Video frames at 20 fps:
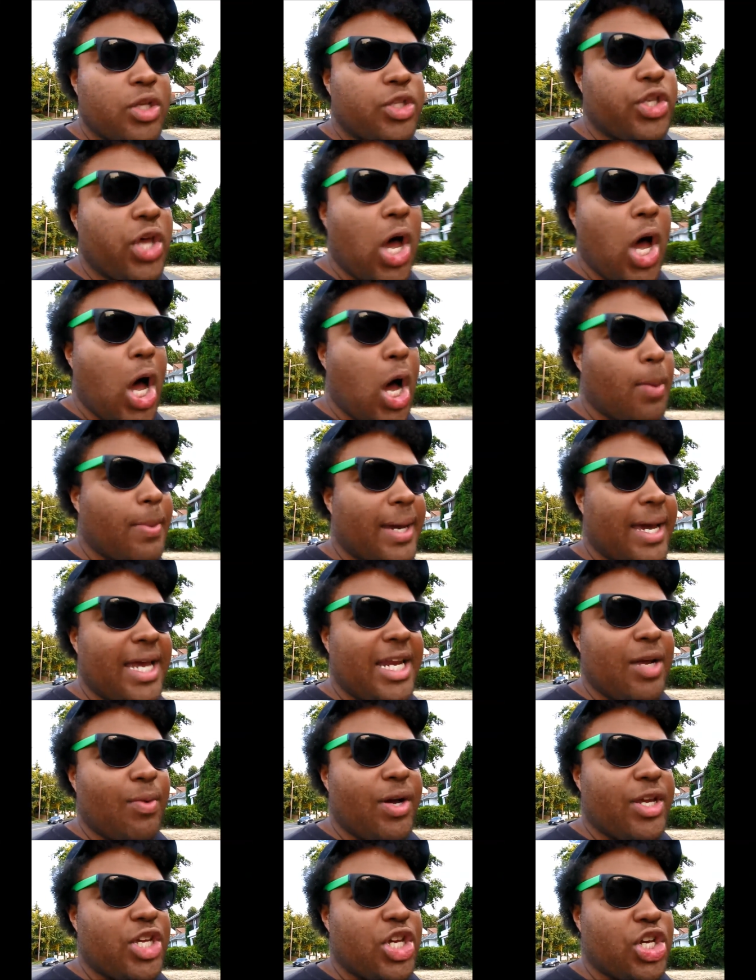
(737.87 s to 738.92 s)
So
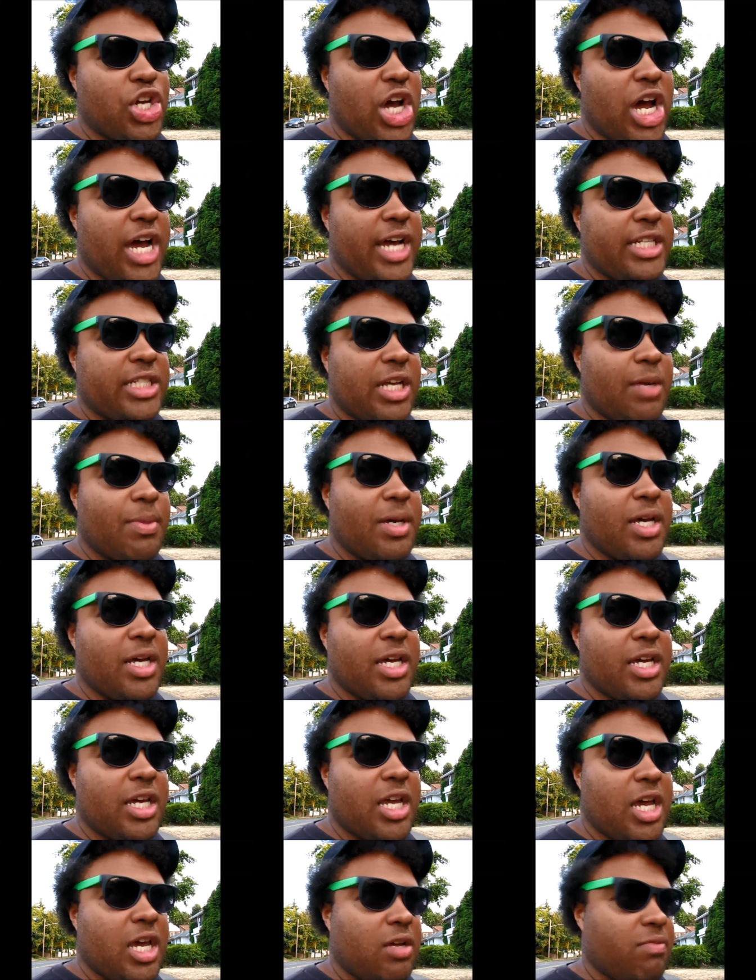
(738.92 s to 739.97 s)
anyway, you guys, I'm
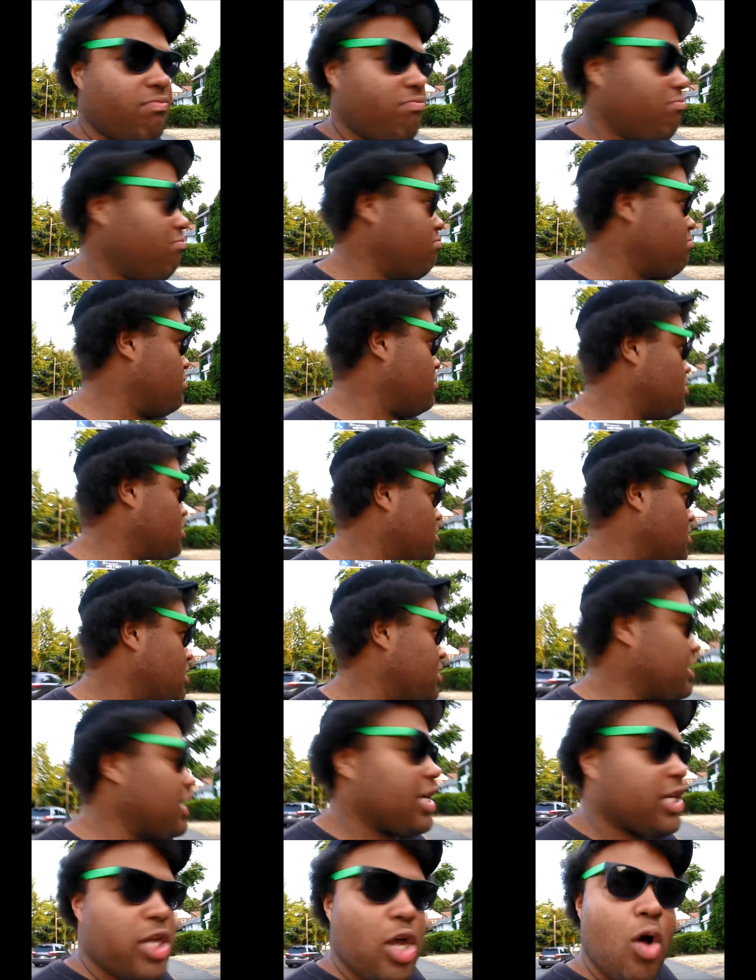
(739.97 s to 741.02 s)
gonna
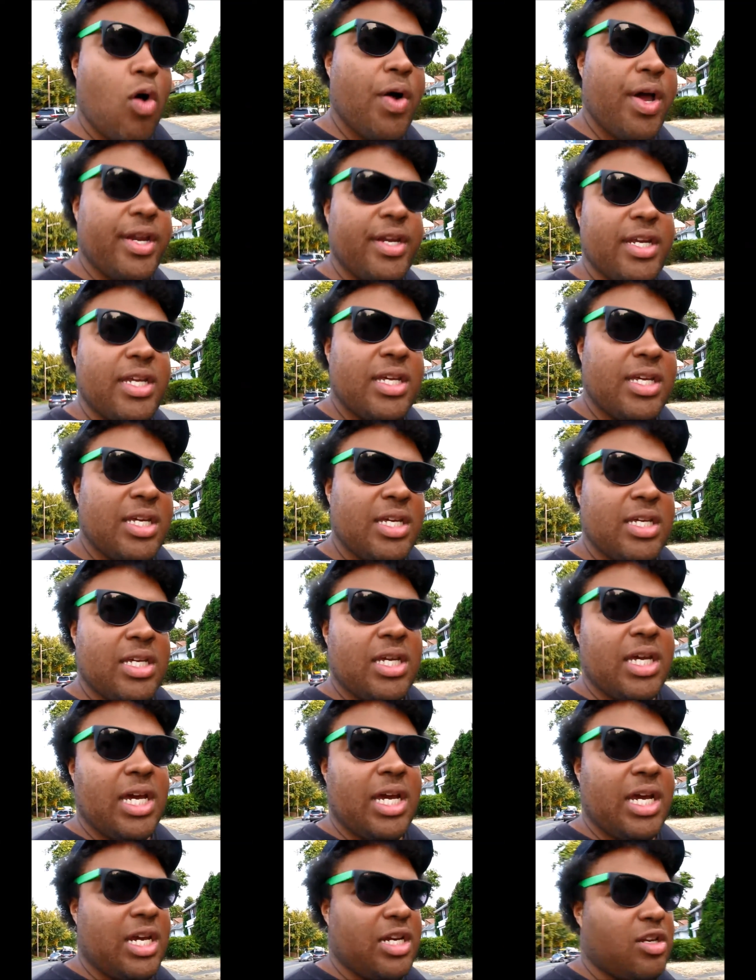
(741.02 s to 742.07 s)
get going,
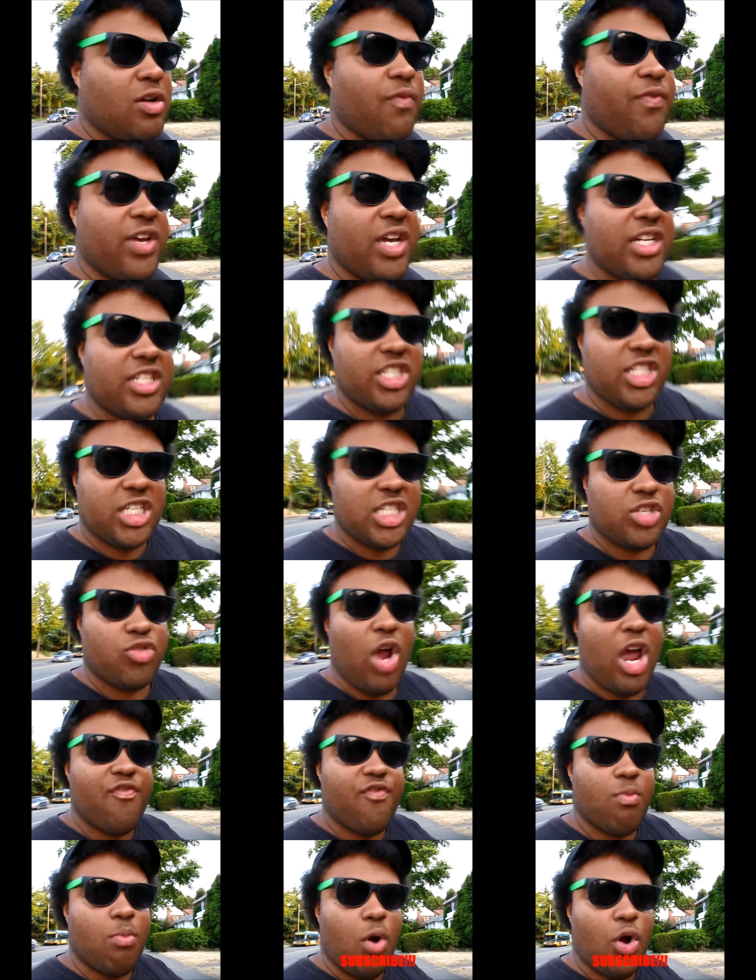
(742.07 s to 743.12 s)
and don't forget to
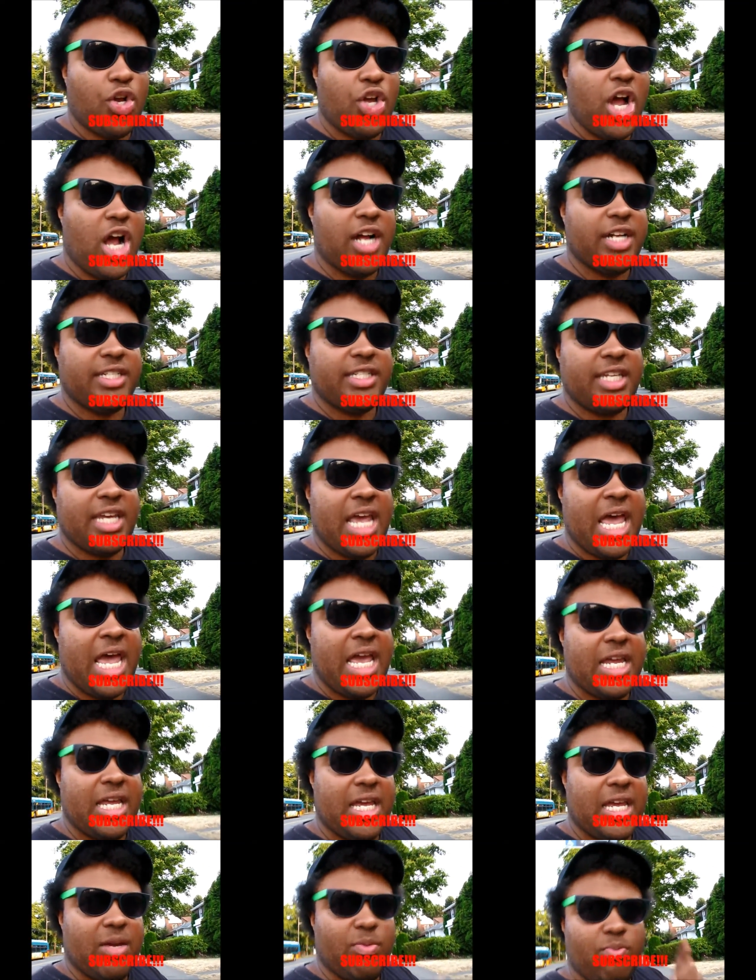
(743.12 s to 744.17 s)
subscribe for more content
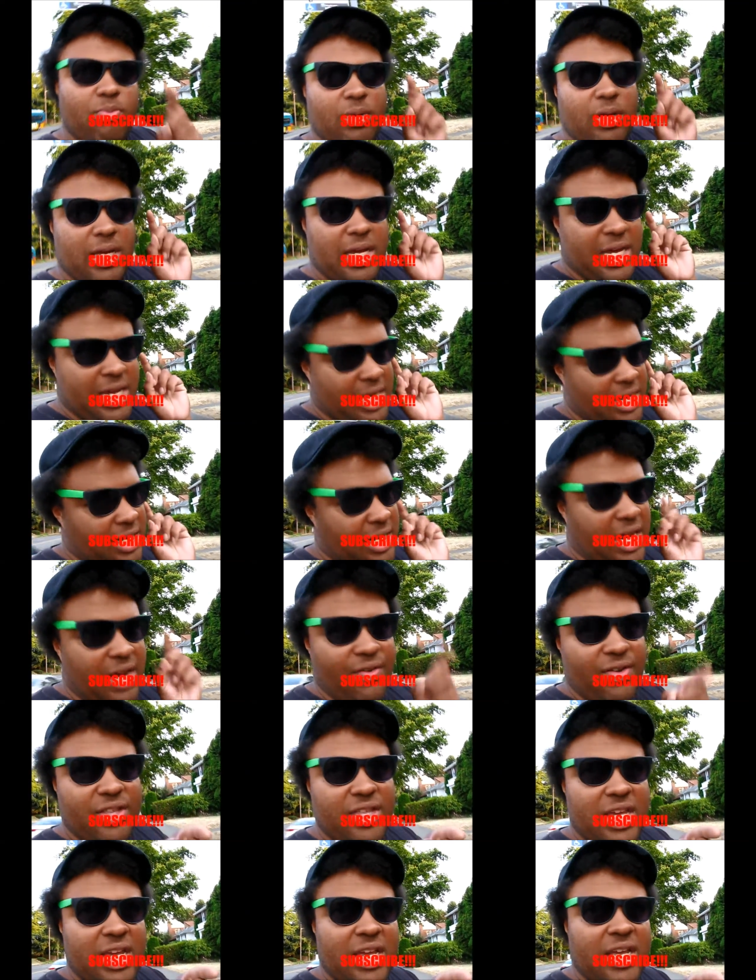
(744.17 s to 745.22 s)
and
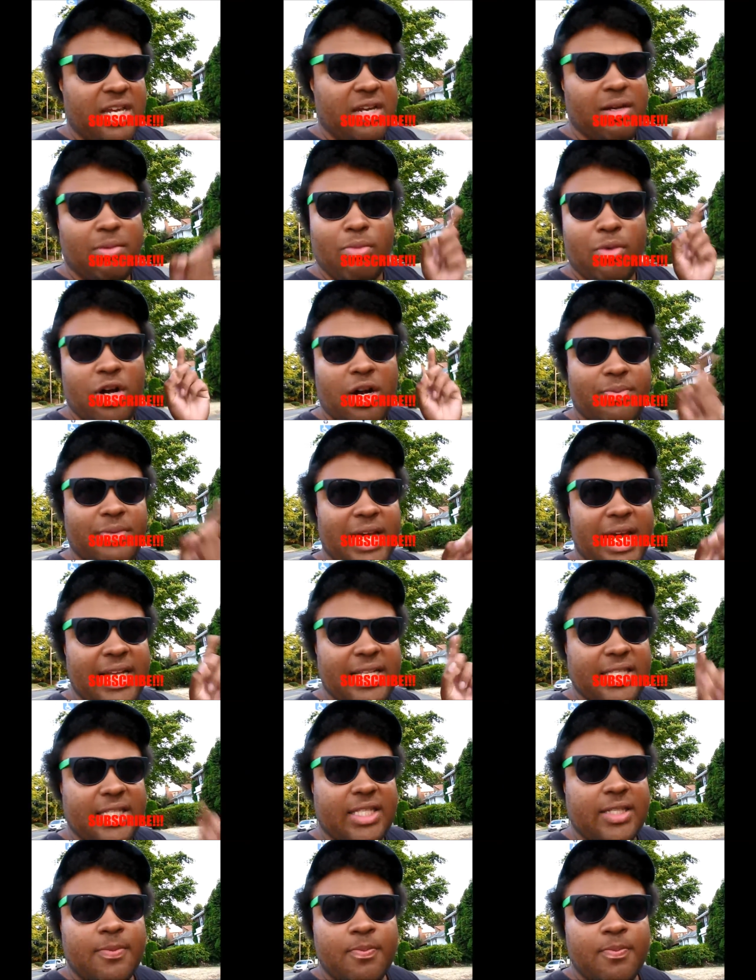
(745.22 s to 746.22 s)
everything, and more updates